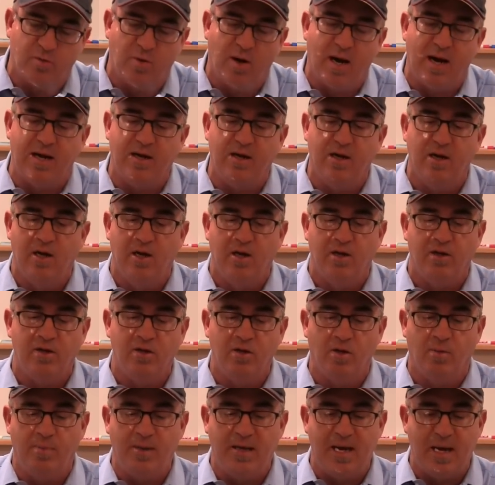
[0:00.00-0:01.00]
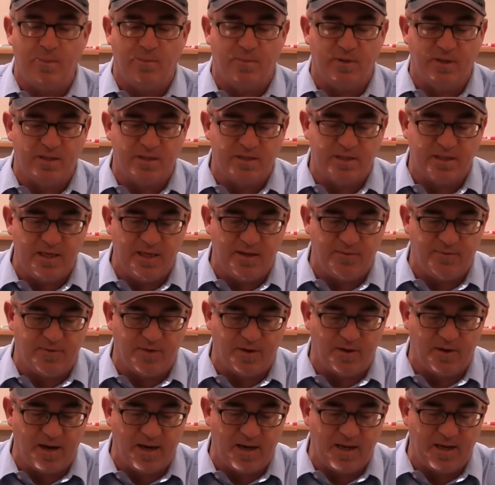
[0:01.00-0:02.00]
right, you'll be able to see if
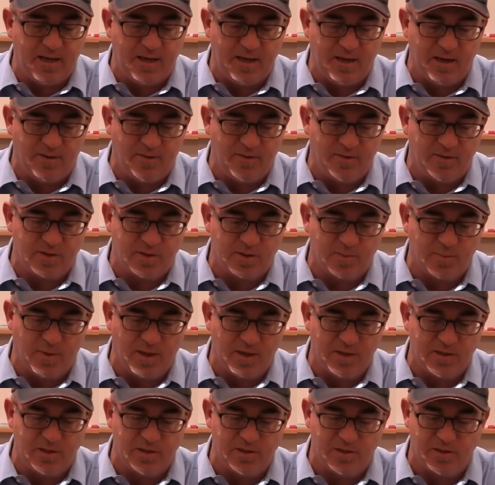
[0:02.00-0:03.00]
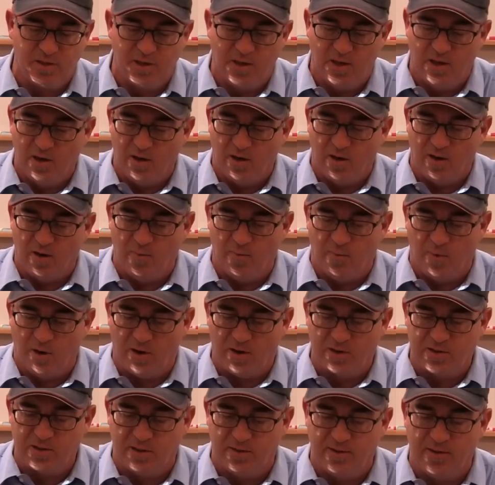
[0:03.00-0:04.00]
there are any other smudges or
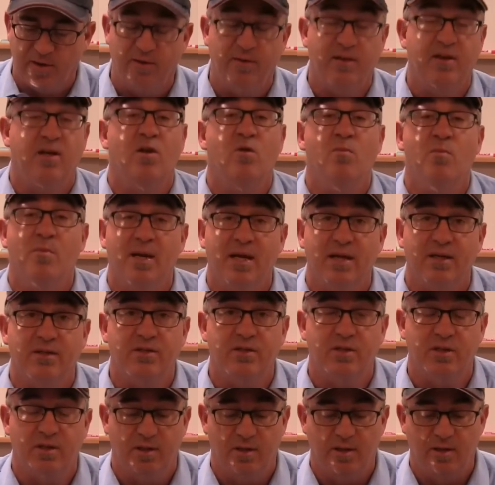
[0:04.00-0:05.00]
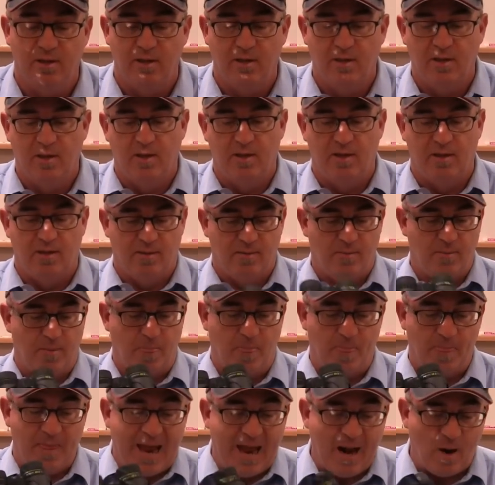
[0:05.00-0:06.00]
marks on there that you missed.
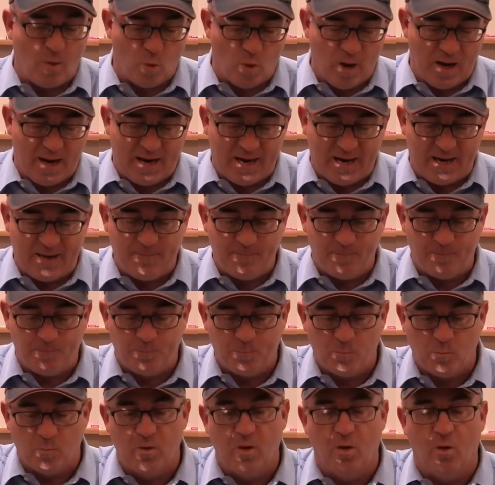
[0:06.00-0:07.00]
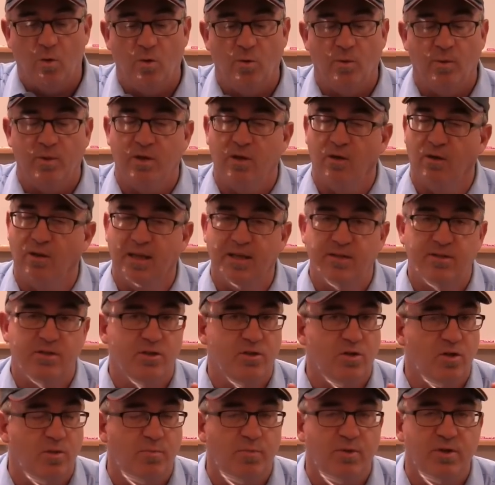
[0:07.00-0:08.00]
That way, when your
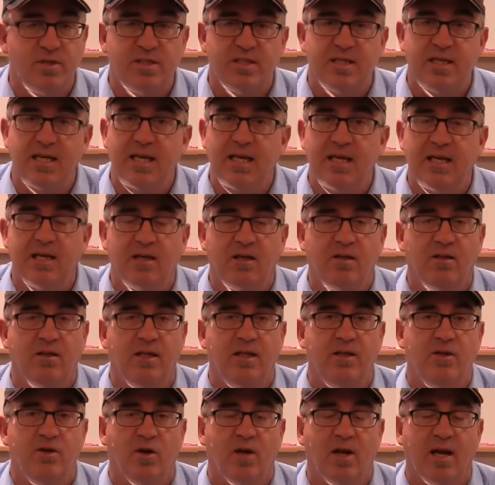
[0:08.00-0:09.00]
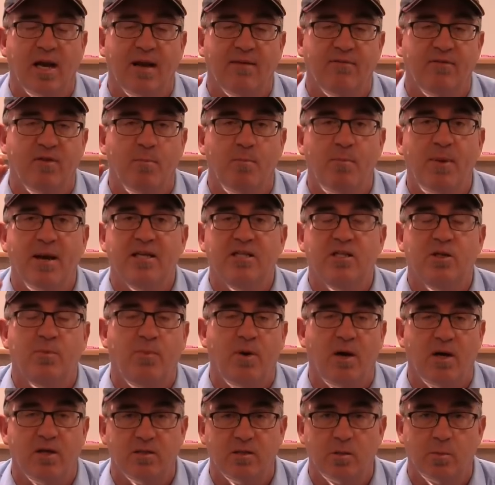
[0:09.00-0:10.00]
lenses are pristine and clean, you're going to have the best
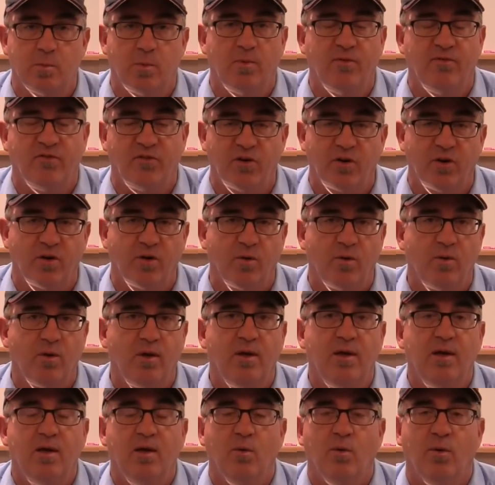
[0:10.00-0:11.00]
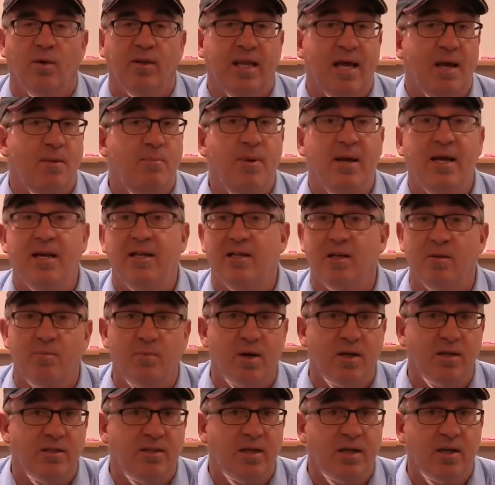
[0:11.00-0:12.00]
possible view when that painted
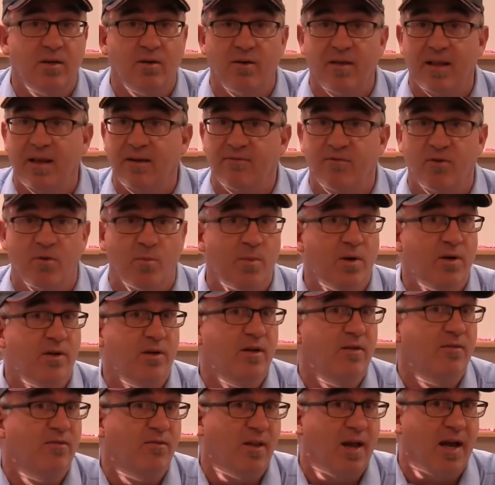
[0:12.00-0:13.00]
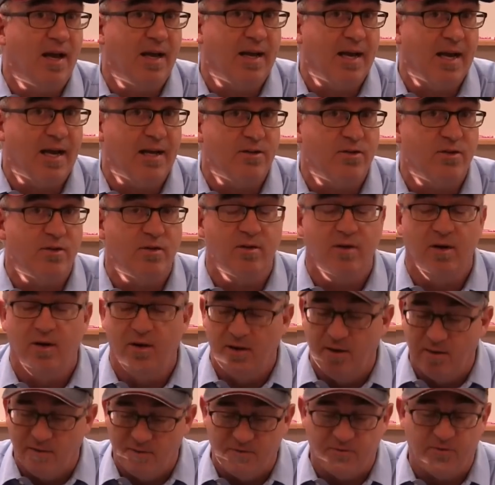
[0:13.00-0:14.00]
bunting or that vermilion flycatcher
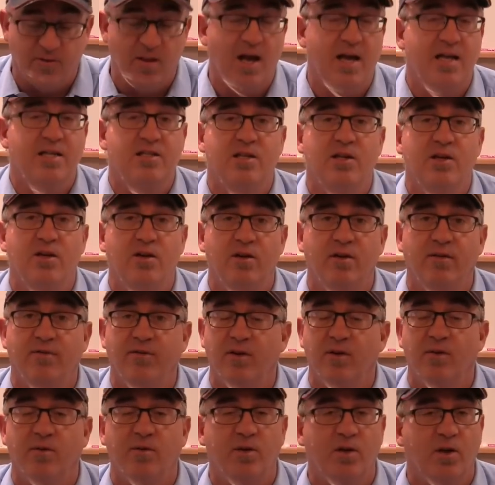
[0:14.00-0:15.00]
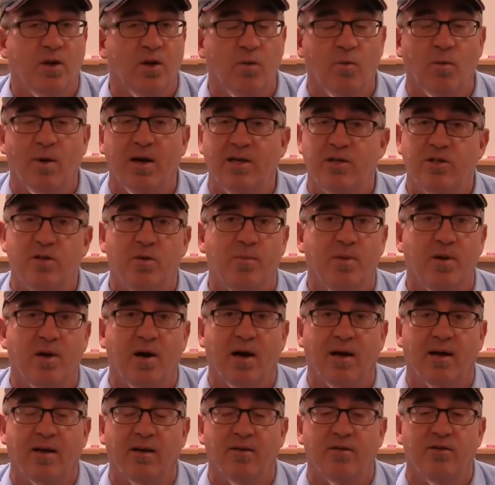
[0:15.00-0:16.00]
flies into your view. You can raise your
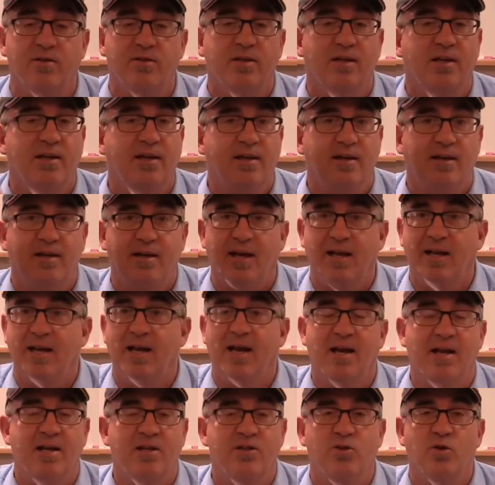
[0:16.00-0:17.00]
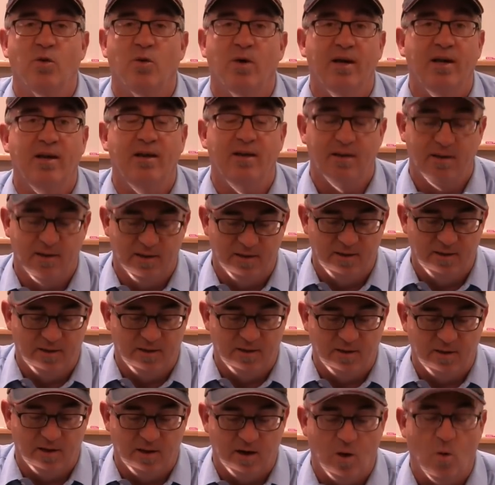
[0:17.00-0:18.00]
binoculars and enjoy
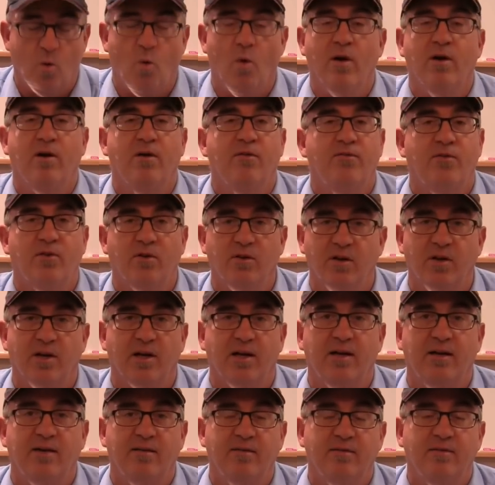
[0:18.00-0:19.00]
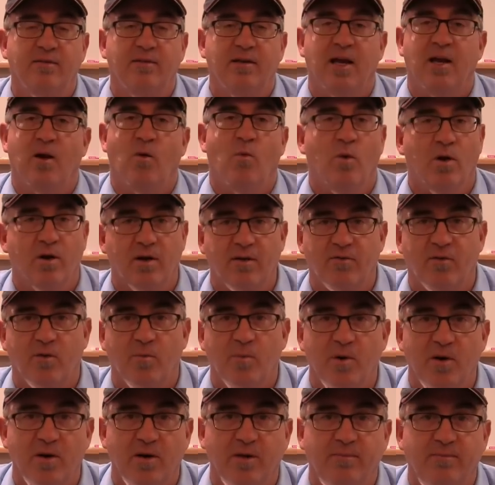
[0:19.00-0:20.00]
a wonderful look at a wonderful
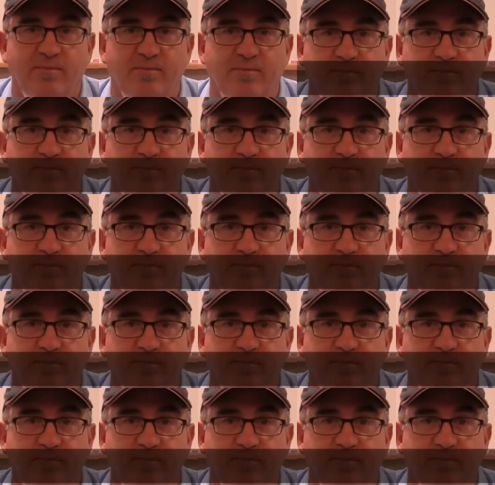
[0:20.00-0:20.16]
bird.